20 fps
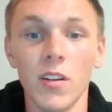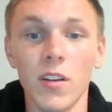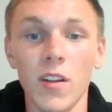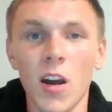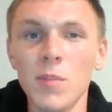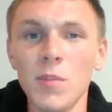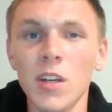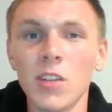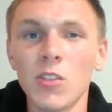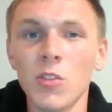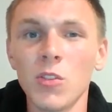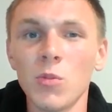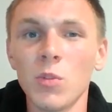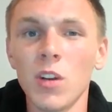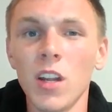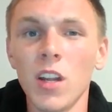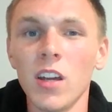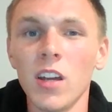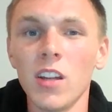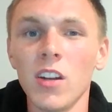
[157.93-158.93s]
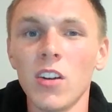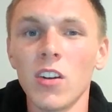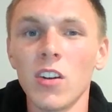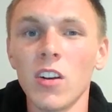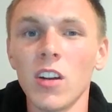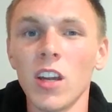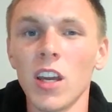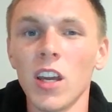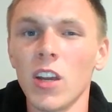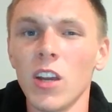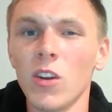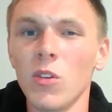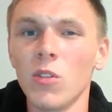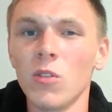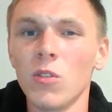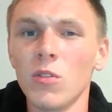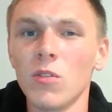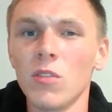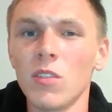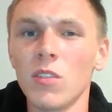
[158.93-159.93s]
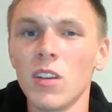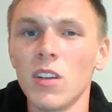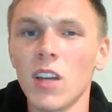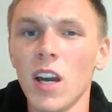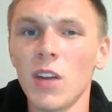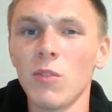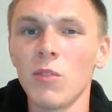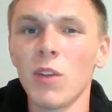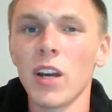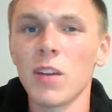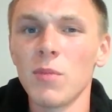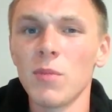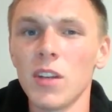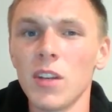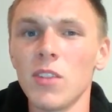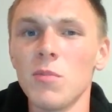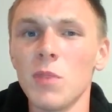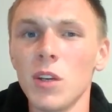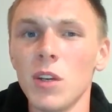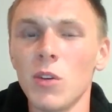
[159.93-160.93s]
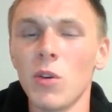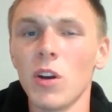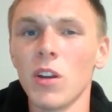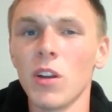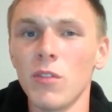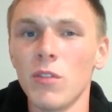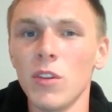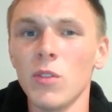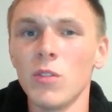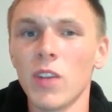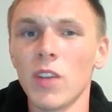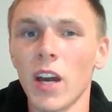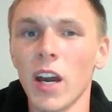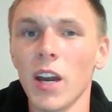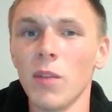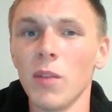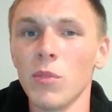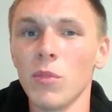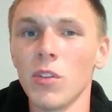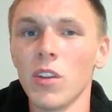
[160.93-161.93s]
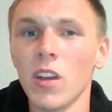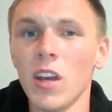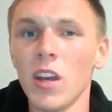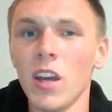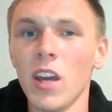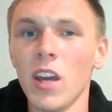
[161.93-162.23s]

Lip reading: Up next is one I had heard gotten recommended to me quite a few times.